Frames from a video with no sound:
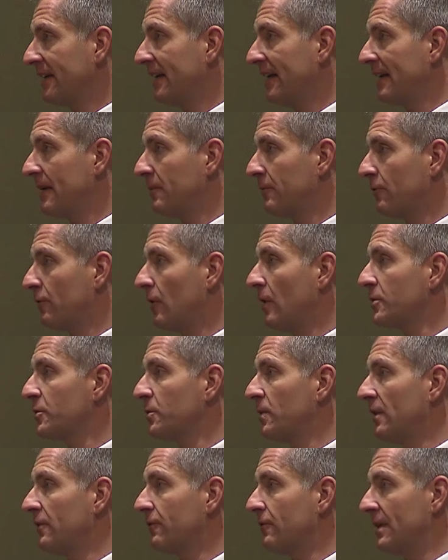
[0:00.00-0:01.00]
a guy named
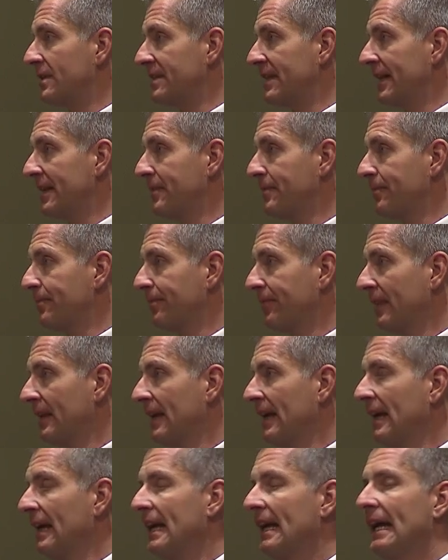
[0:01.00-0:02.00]
Francois Fressin,
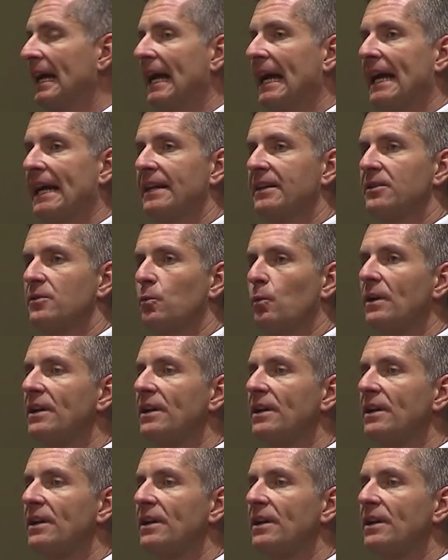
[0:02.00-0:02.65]
and